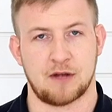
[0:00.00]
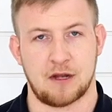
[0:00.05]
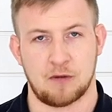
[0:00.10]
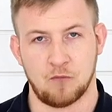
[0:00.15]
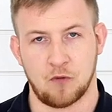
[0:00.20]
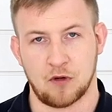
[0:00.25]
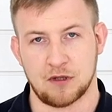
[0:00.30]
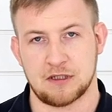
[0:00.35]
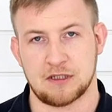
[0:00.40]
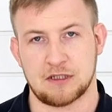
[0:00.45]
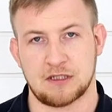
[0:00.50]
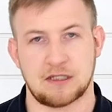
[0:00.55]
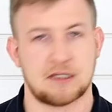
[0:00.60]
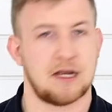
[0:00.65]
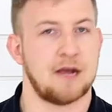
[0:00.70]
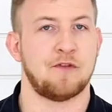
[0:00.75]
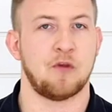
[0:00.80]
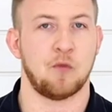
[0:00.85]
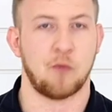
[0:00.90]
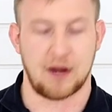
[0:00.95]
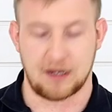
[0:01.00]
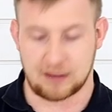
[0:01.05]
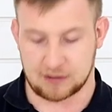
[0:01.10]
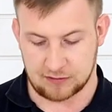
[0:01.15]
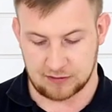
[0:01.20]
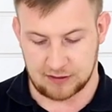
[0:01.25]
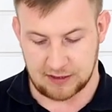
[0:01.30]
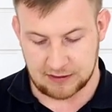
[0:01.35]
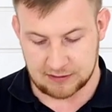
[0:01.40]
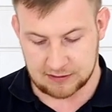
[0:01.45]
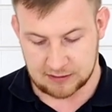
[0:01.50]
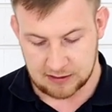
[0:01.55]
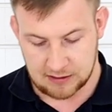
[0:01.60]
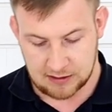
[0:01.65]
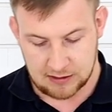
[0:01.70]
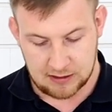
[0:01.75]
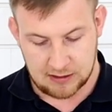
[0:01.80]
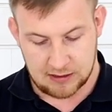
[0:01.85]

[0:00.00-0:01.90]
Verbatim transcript: They wanted to save the weight on these.